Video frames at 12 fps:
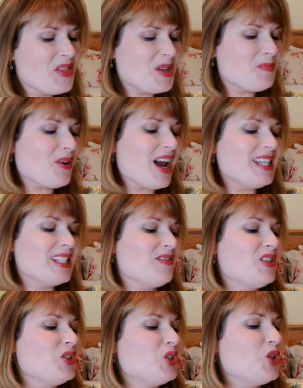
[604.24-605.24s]
The price
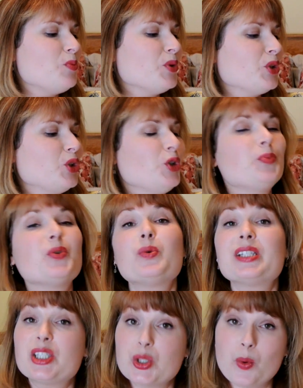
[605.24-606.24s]
of the Supergoop
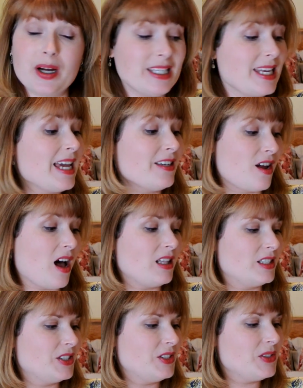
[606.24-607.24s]
was twenty-eight
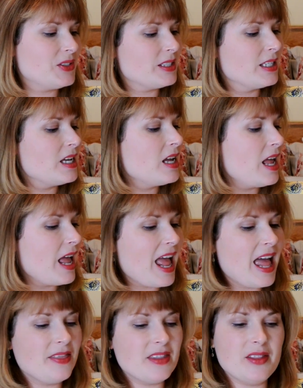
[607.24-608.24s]
dollars,
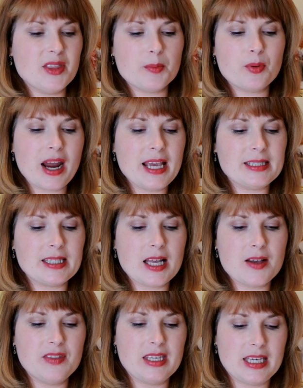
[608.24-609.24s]
and then the price
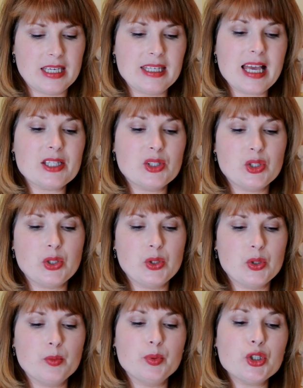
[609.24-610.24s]
of the Yes
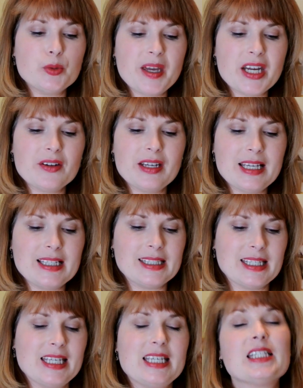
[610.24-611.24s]
to
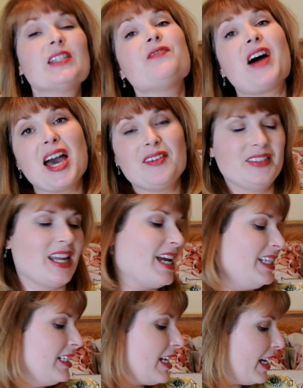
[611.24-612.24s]
Blueberries is five
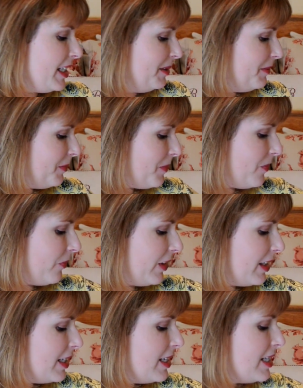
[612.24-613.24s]
ninety-nine.
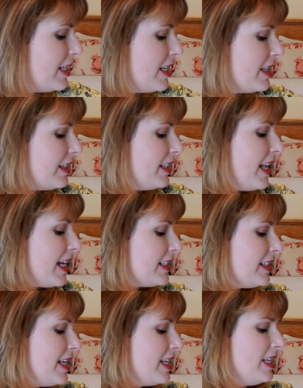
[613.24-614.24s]
The
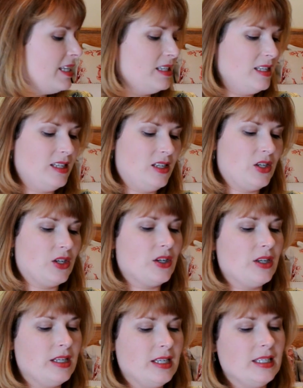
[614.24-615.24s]
next thing in
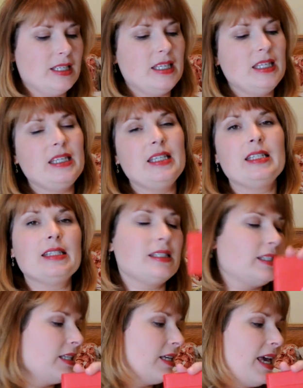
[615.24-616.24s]
here
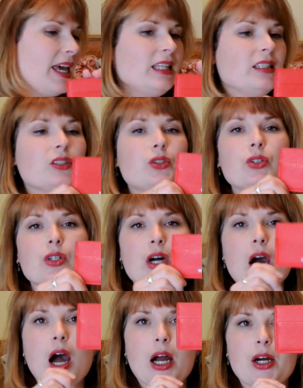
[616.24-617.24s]
is a little
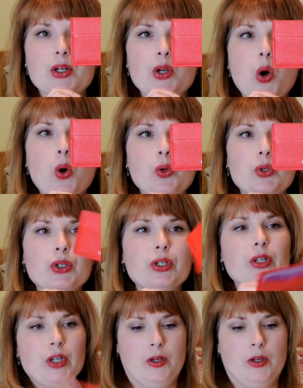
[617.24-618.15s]
card holder.